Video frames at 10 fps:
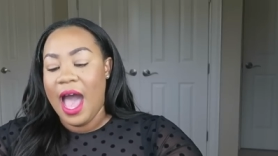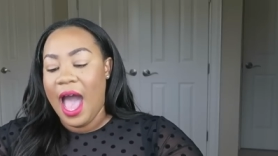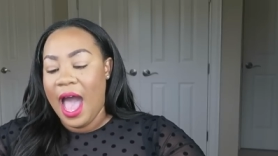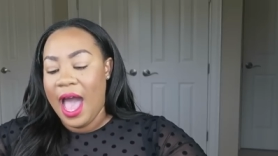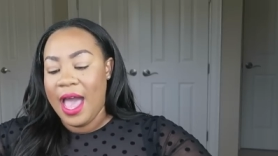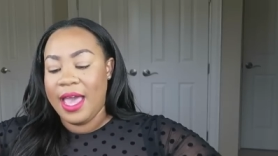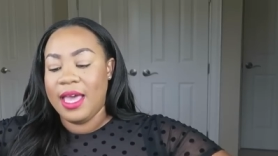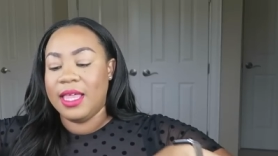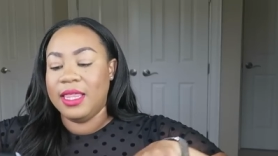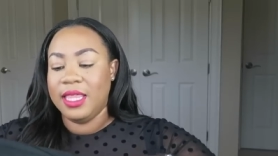I
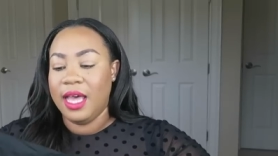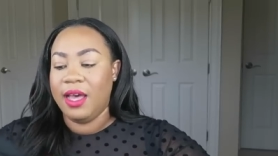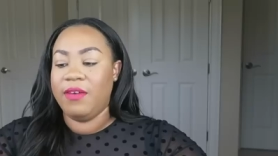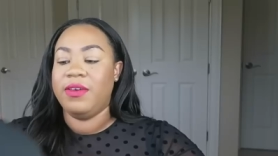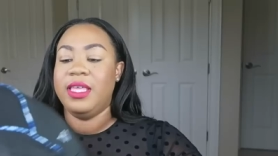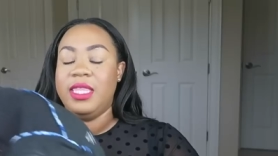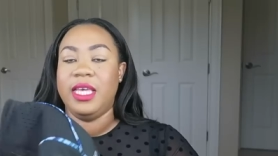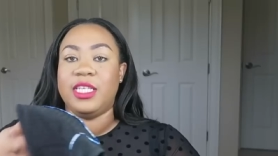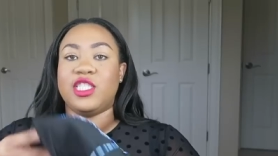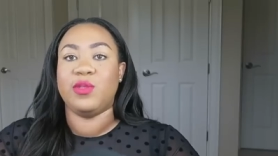love
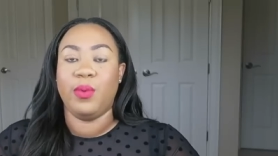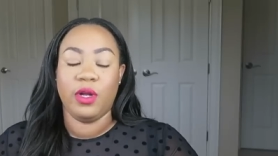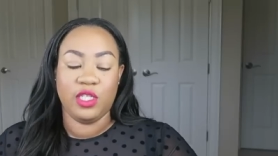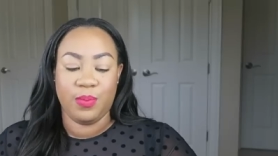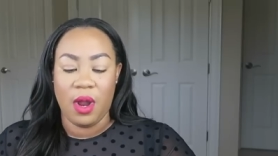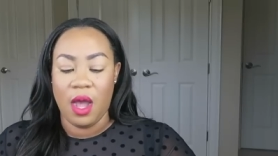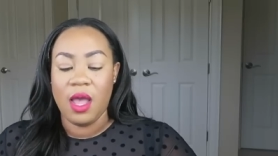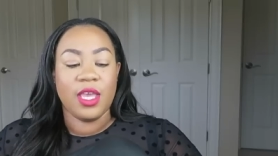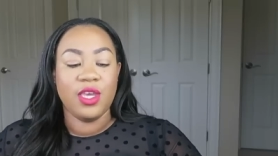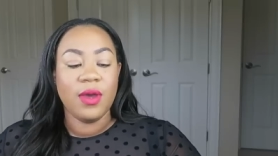this sports bra.
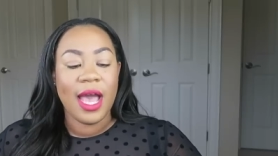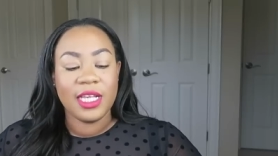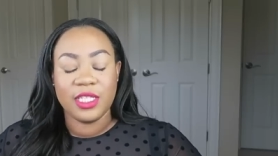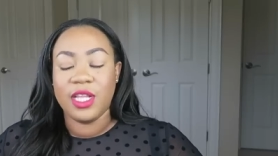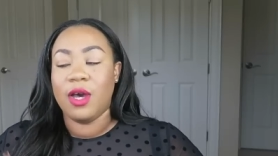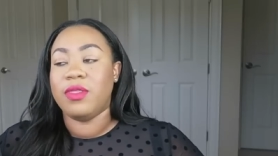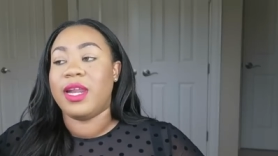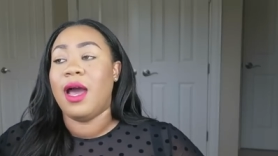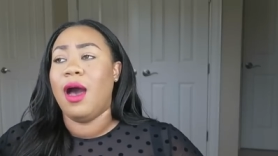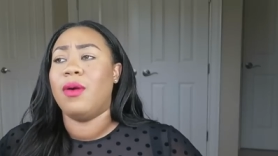You guys know that
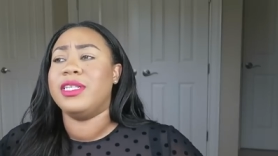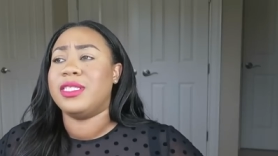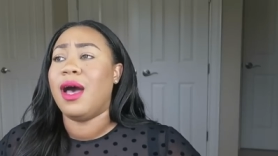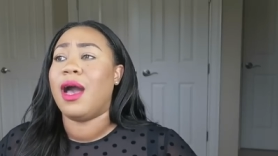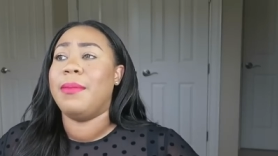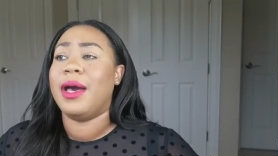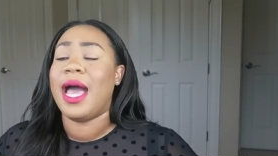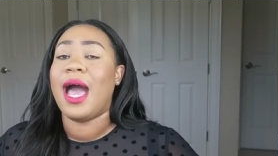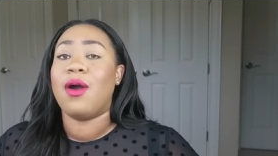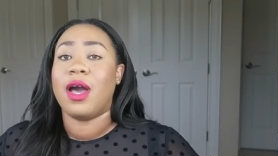I always talk about
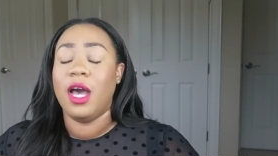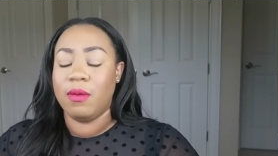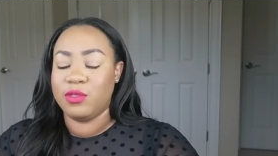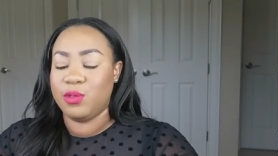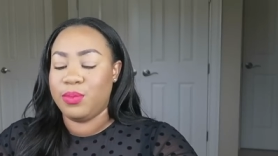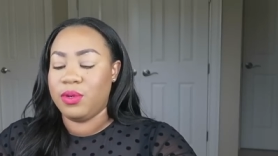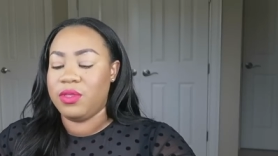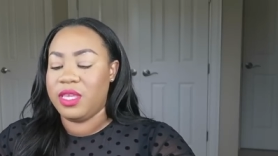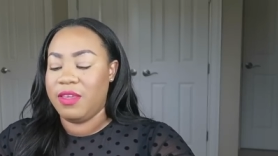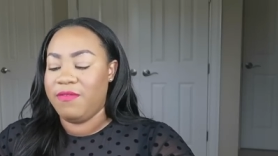how
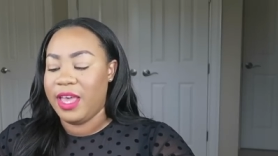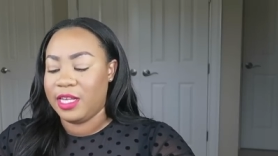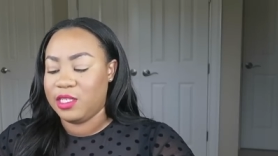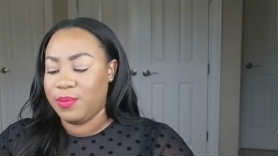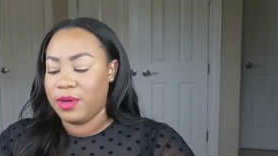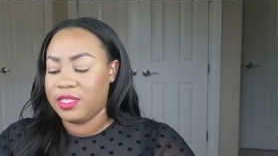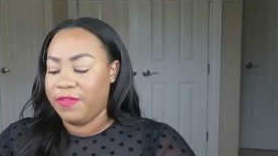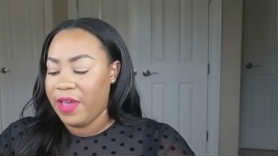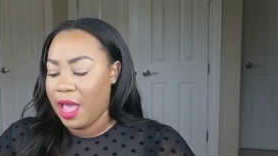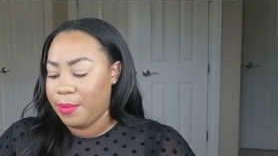comfortable the Yvette Sports
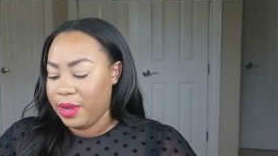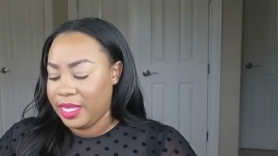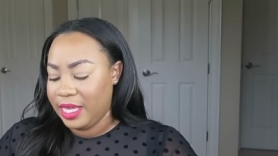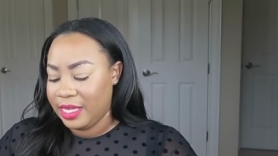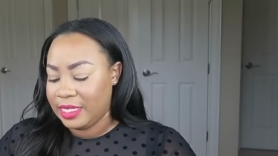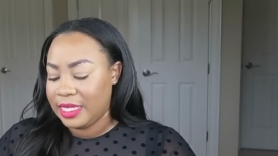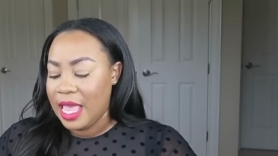fabric is.